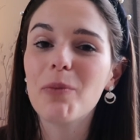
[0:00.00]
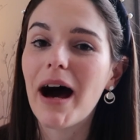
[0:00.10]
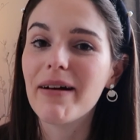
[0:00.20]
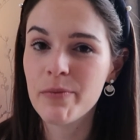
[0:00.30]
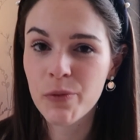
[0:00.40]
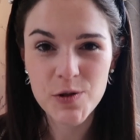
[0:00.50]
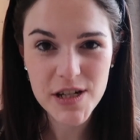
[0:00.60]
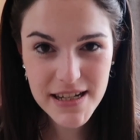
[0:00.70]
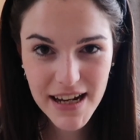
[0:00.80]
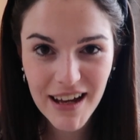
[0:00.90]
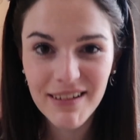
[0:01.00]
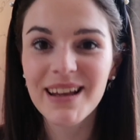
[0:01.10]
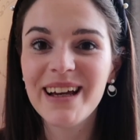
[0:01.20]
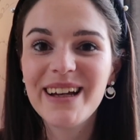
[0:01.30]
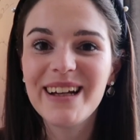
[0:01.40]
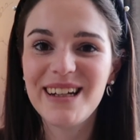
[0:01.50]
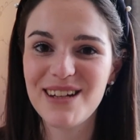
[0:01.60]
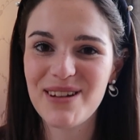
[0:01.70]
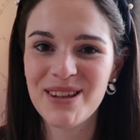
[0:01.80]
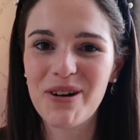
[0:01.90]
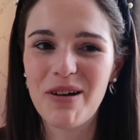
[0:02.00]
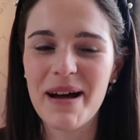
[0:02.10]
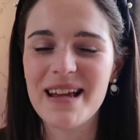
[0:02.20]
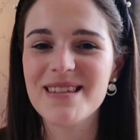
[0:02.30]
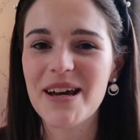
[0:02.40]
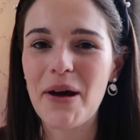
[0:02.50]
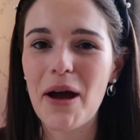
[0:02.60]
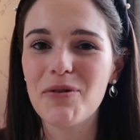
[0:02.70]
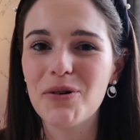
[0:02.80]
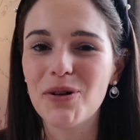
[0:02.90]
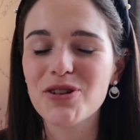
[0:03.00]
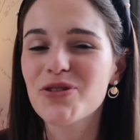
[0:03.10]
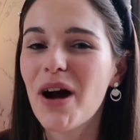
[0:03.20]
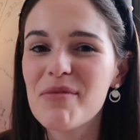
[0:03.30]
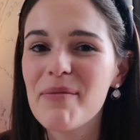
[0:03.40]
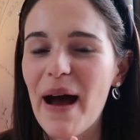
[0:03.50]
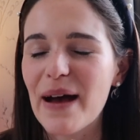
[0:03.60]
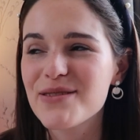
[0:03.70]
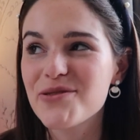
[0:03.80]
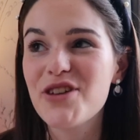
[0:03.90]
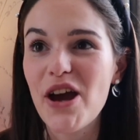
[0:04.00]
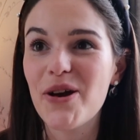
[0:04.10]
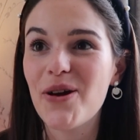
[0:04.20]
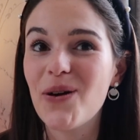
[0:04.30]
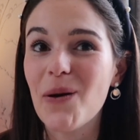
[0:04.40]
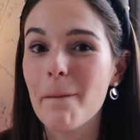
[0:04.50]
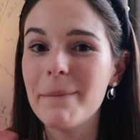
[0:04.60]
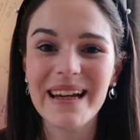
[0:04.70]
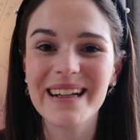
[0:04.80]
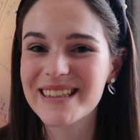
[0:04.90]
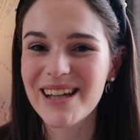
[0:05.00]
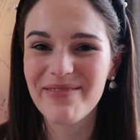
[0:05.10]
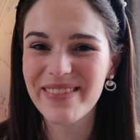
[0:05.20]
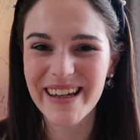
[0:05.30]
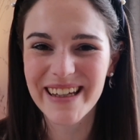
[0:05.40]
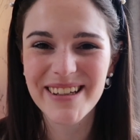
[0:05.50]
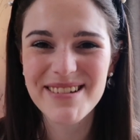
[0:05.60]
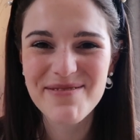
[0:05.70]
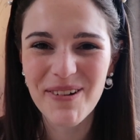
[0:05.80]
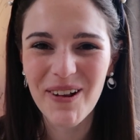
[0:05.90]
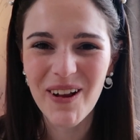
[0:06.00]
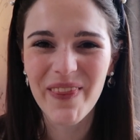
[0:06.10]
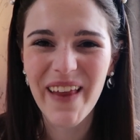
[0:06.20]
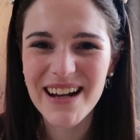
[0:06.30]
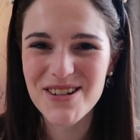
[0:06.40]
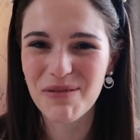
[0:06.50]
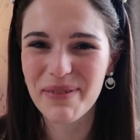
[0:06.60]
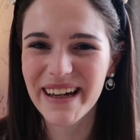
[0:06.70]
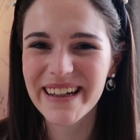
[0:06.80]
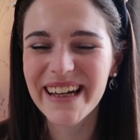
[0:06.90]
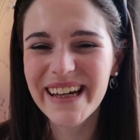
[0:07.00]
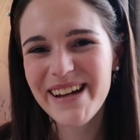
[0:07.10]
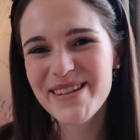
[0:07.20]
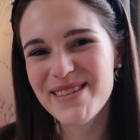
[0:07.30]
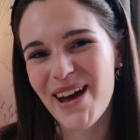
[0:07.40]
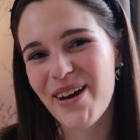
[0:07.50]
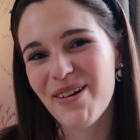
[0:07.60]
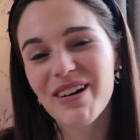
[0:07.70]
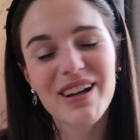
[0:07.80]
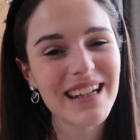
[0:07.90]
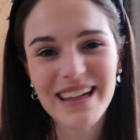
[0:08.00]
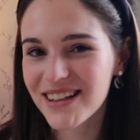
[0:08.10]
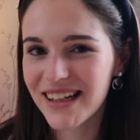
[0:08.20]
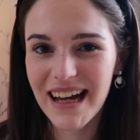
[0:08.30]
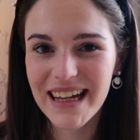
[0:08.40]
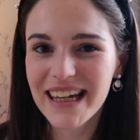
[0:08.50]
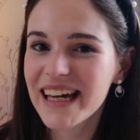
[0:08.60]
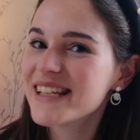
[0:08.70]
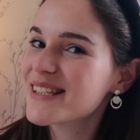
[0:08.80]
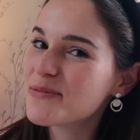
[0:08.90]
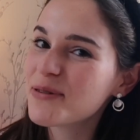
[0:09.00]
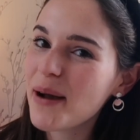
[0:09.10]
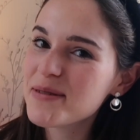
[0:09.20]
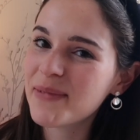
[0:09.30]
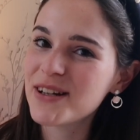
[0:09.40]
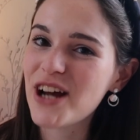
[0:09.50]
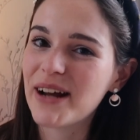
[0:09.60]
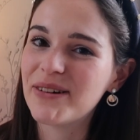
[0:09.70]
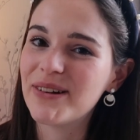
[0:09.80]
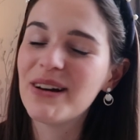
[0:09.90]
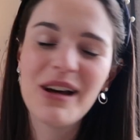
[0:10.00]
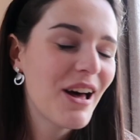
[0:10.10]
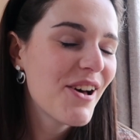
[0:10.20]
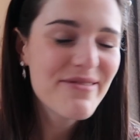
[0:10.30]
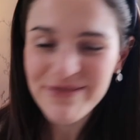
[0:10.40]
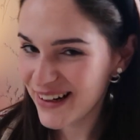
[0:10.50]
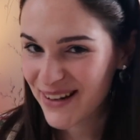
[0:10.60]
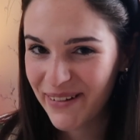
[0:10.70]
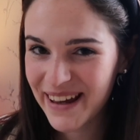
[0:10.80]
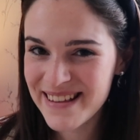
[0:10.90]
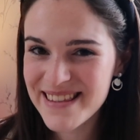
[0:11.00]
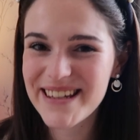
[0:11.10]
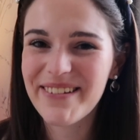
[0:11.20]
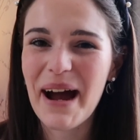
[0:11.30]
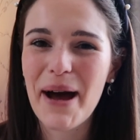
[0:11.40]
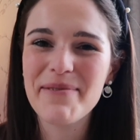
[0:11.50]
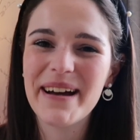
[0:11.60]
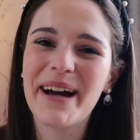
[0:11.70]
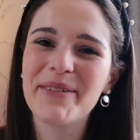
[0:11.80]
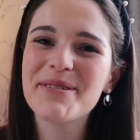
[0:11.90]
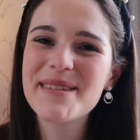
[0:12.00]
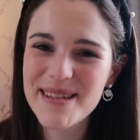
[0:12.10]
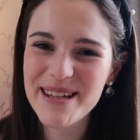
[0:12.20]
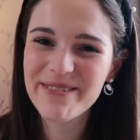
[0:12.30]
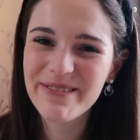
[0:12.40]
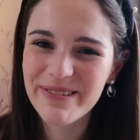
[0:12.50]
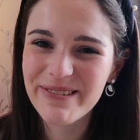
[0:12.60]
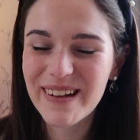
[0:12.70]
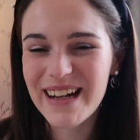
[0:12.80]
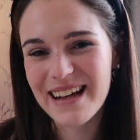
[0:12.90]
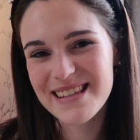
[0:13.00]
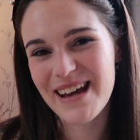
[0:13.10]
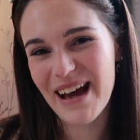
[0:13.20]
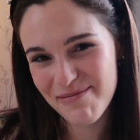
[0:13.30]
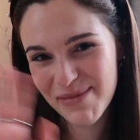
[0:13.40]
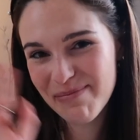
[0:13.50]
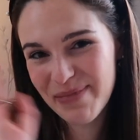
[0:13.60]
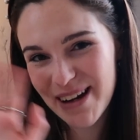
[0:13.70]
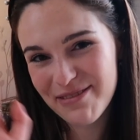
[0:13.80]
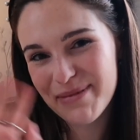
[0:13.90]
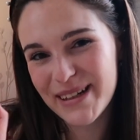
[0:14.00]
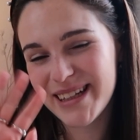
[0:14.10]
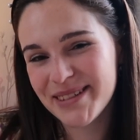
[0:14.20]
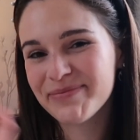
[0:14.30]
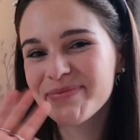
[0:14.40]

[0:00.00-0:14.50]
about in more detail, leave it in the comments and I will try my best to make something useful on that topic. So click like, subscribe to my channel, follow my Instagram, and I will see you all next time. Bye everybody.